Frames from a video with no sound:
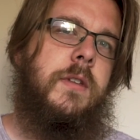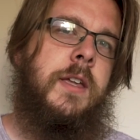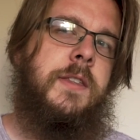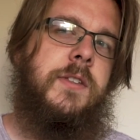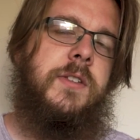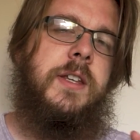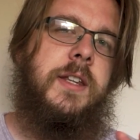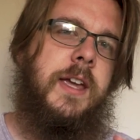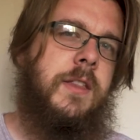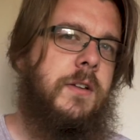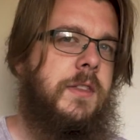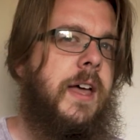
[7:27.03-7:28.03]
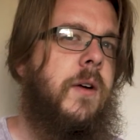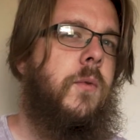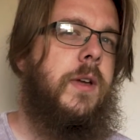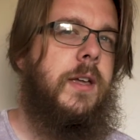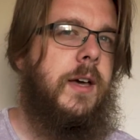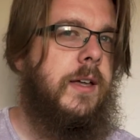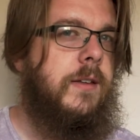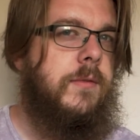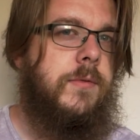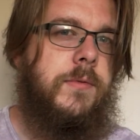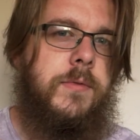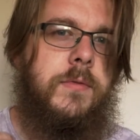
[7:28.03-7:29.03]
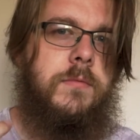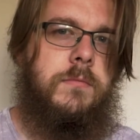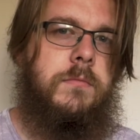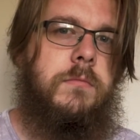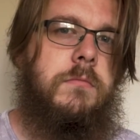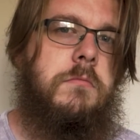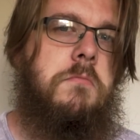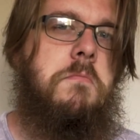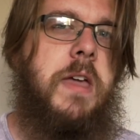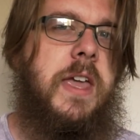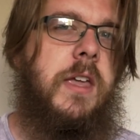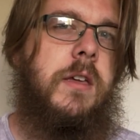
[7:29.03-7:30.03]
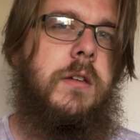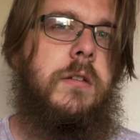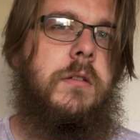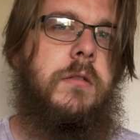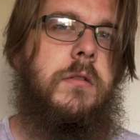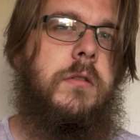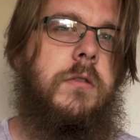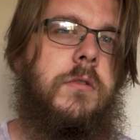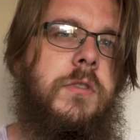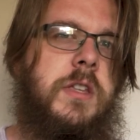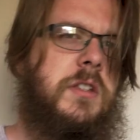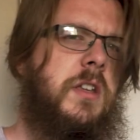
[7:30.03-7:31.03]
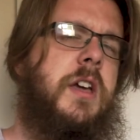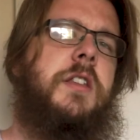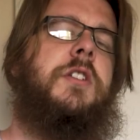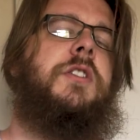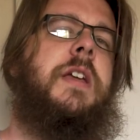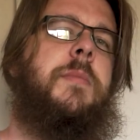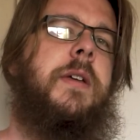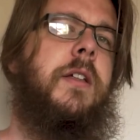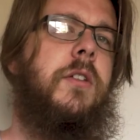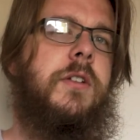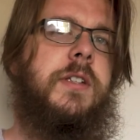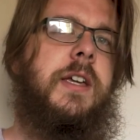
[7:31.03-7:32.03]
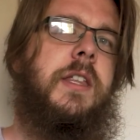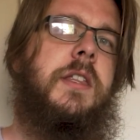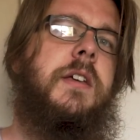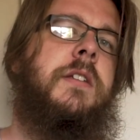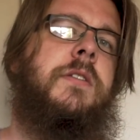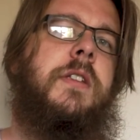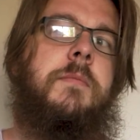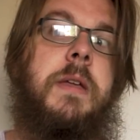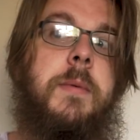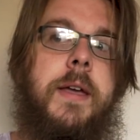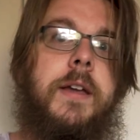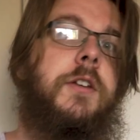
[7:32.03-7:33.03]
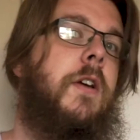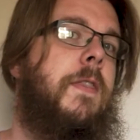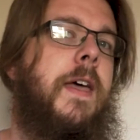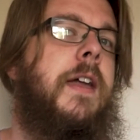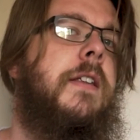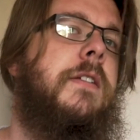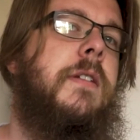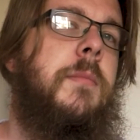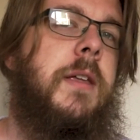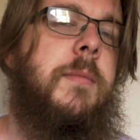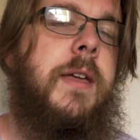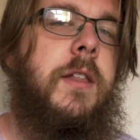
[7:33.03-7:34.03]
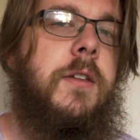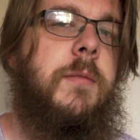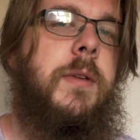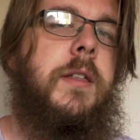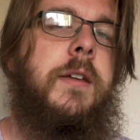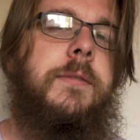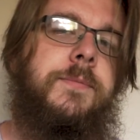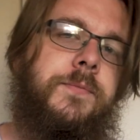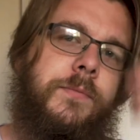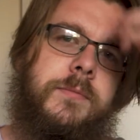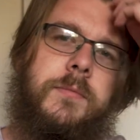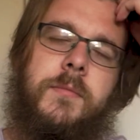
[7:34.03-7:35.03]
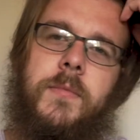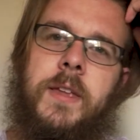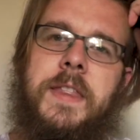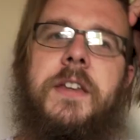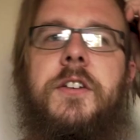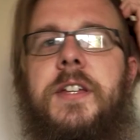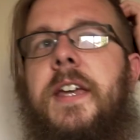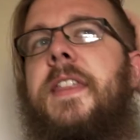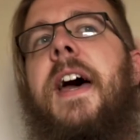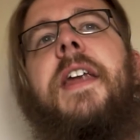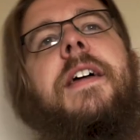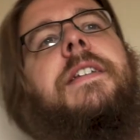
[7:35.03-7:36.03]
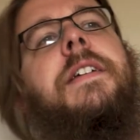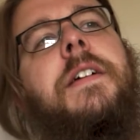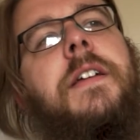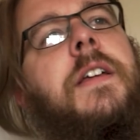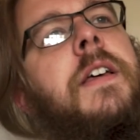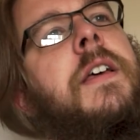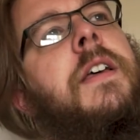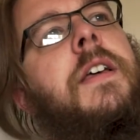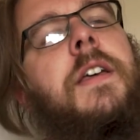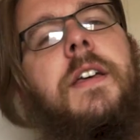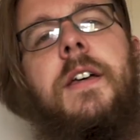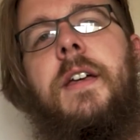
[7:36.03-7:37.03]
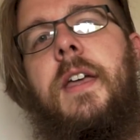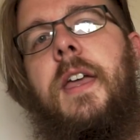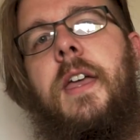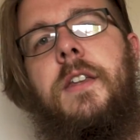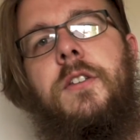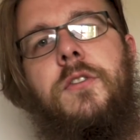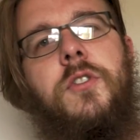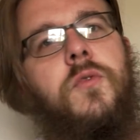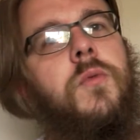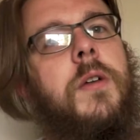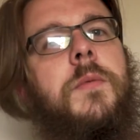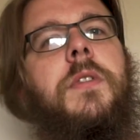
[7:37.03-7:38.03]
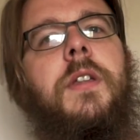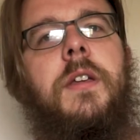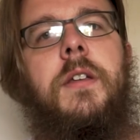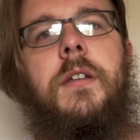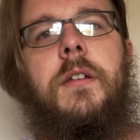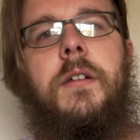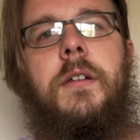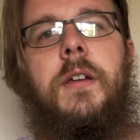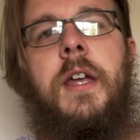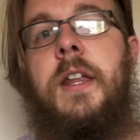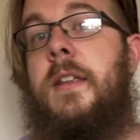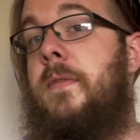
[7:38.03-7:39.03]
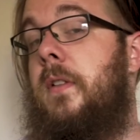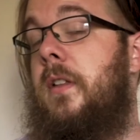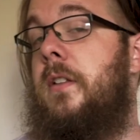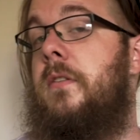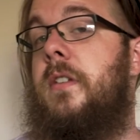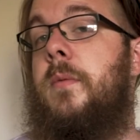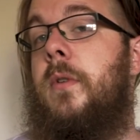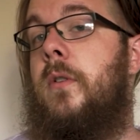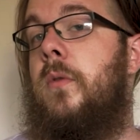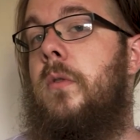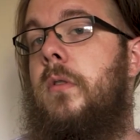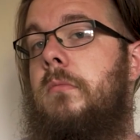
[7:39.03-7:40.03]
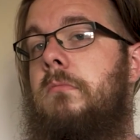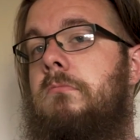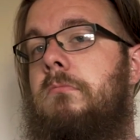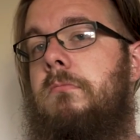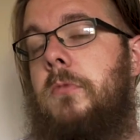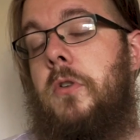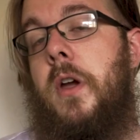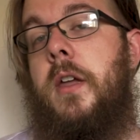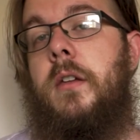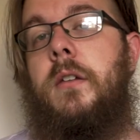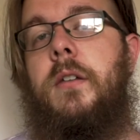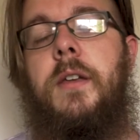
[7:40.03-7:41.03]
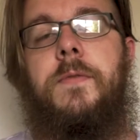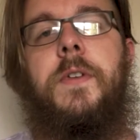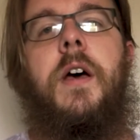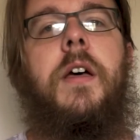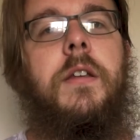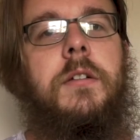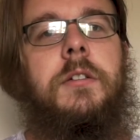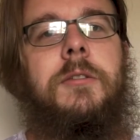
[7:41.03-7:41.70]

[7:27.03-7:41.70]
and the C together in that way kind of make this kind of shape. Like it looks like this. Like maybe I could turn that into something, make it look appealing. And then you take that idea and you just run with it. And if it leads you somewhere cool, great. If not,